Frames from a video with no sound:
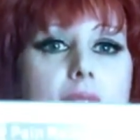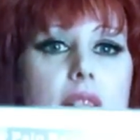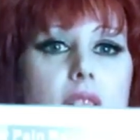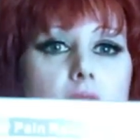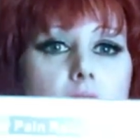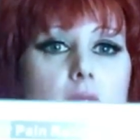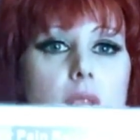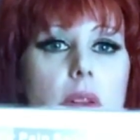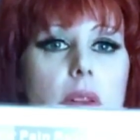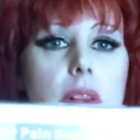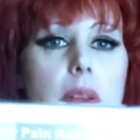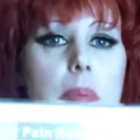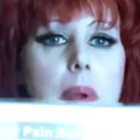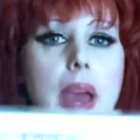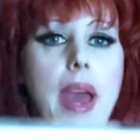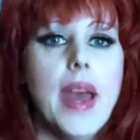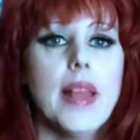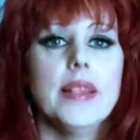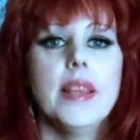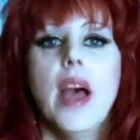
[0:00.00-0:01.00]
and a cooling
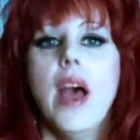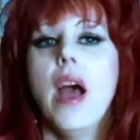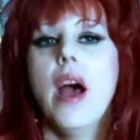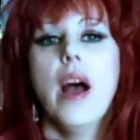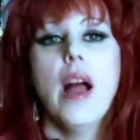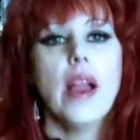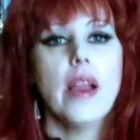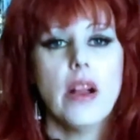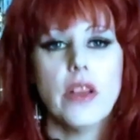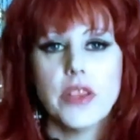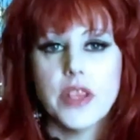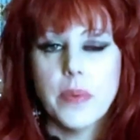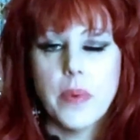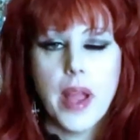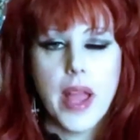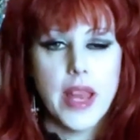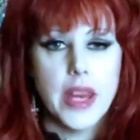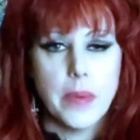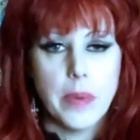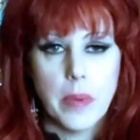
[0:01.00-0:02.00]
pad. I can't see
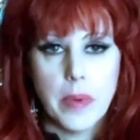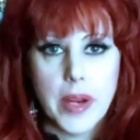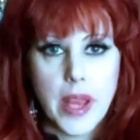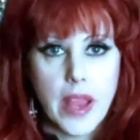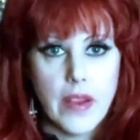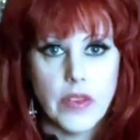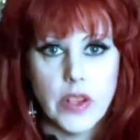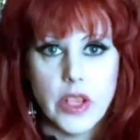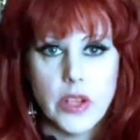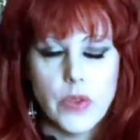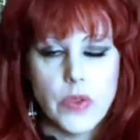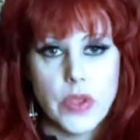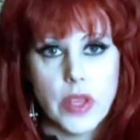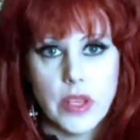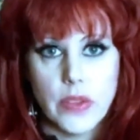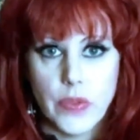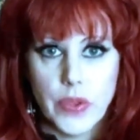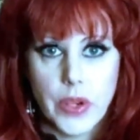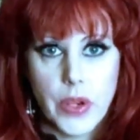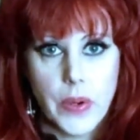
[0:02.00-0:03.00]
why anyone would ever use
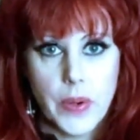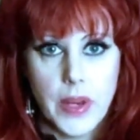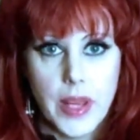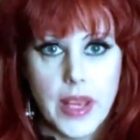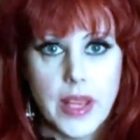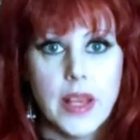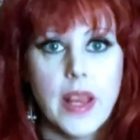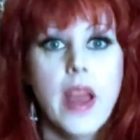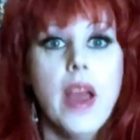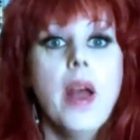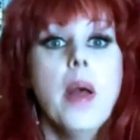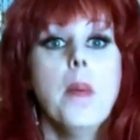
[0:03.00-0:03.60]
this for cooling.